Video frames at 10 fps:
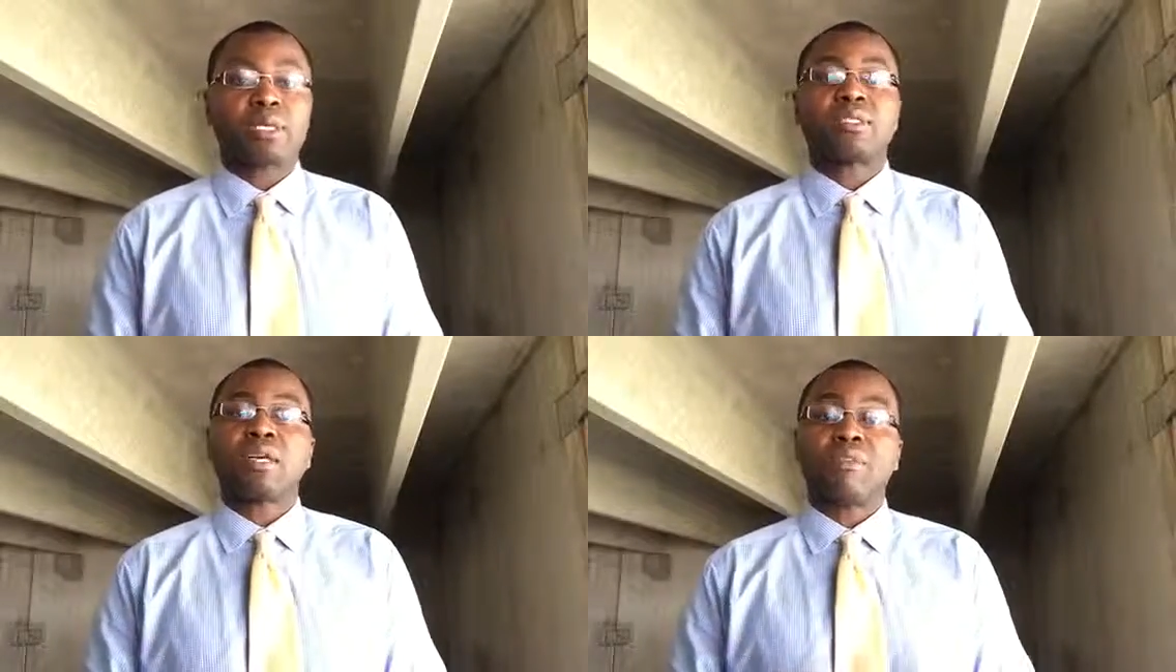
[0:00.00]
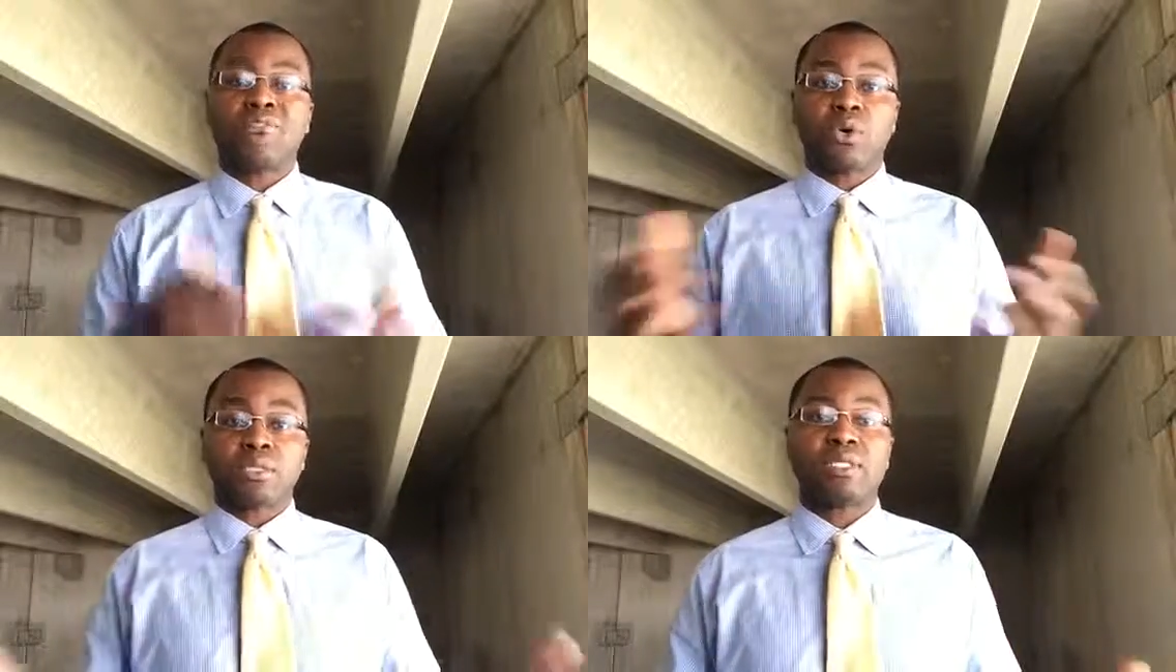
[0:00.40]
Because
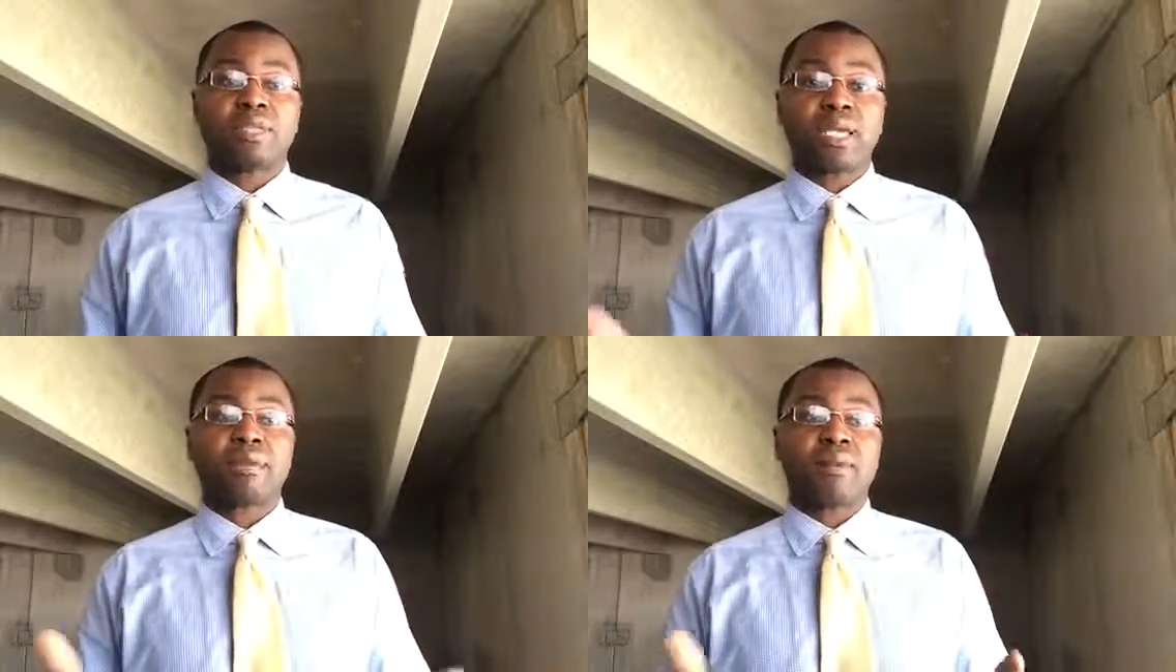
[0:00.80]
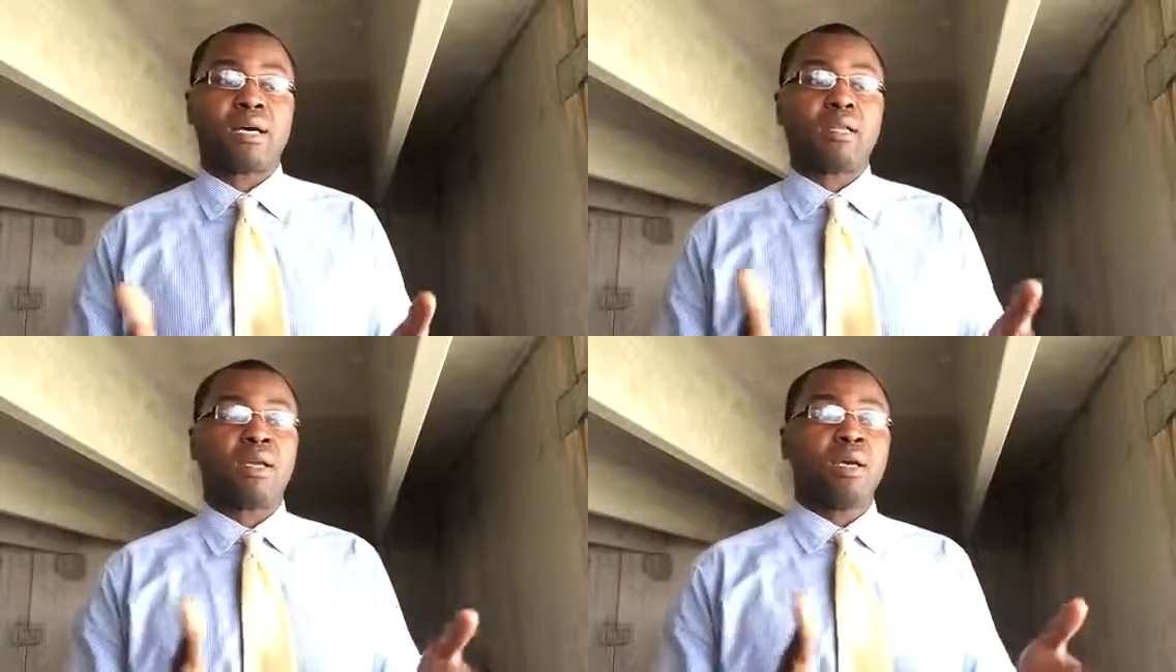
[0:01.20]
unfortunate thing
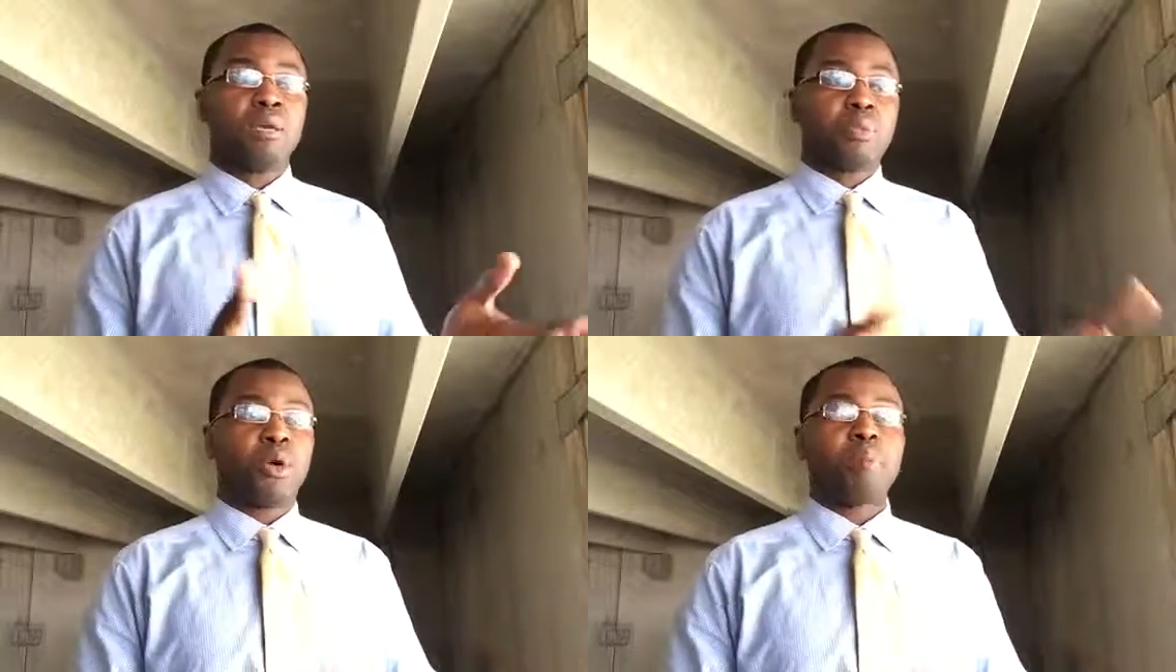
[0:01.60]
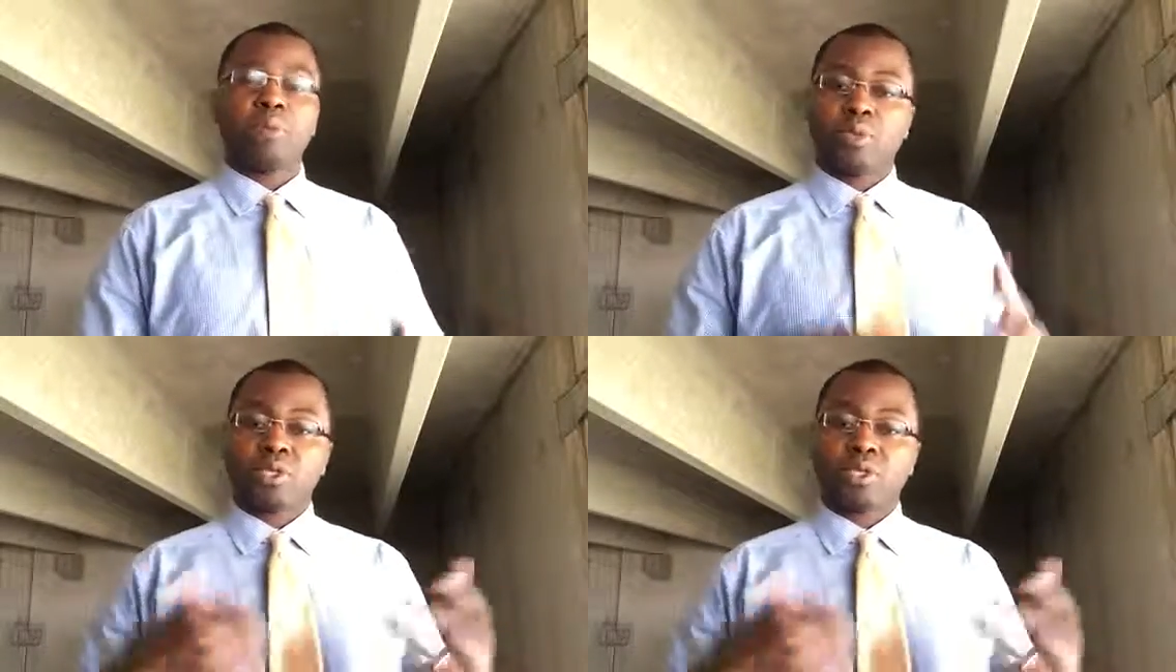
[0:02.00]
about poor people,